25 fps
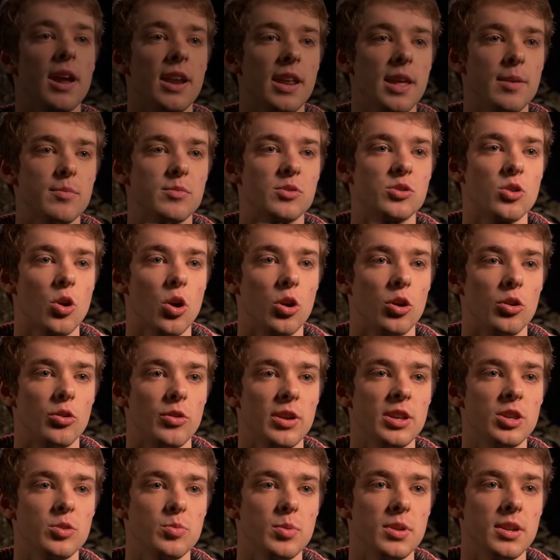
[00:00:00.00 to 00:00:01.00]
name's Connor
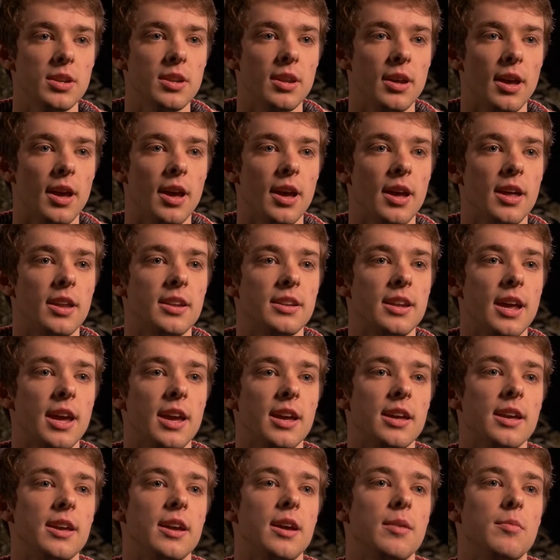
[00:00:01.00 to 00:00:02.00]
Richmond and
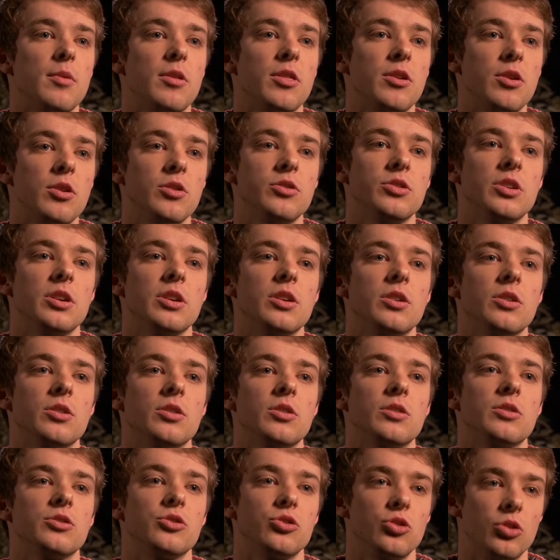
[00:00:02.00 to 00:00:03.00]
I am a third-year
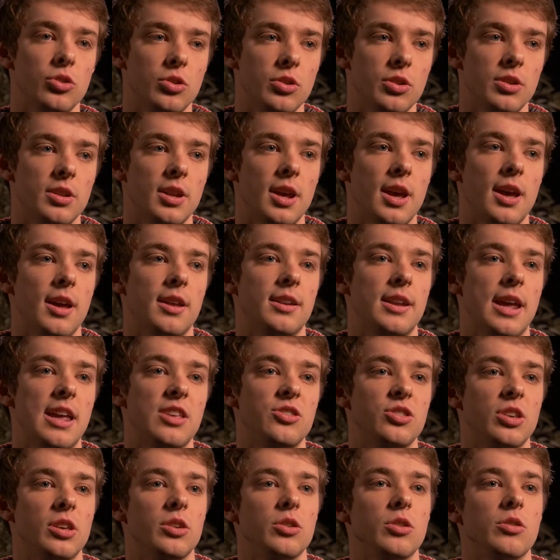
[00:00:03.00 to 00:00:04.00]
student at
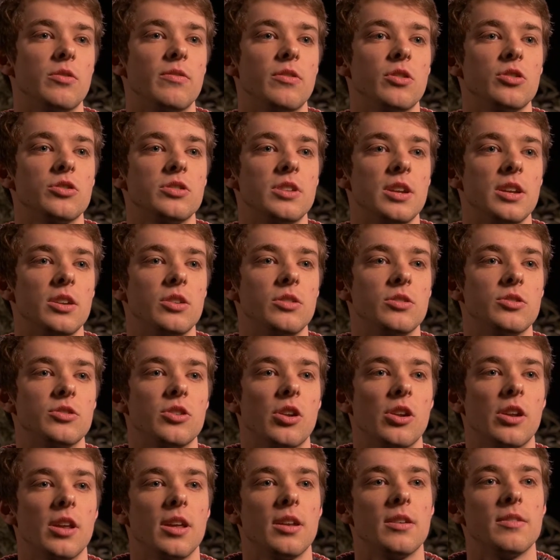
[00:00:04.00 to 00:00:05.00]
Edge Hill University
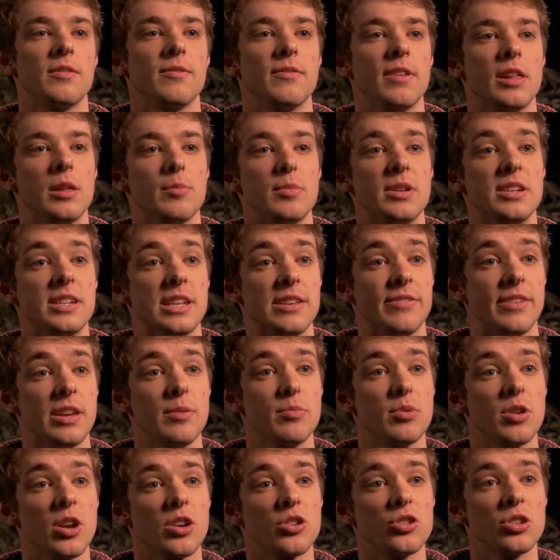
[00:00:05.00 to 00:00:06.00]
studying film and TV
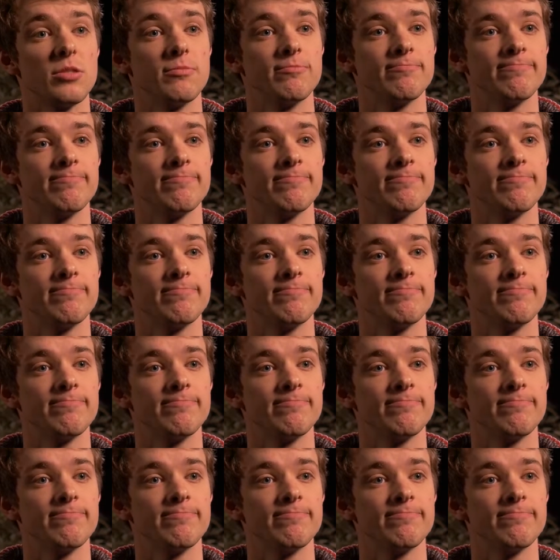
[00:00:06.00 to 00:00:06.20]
production.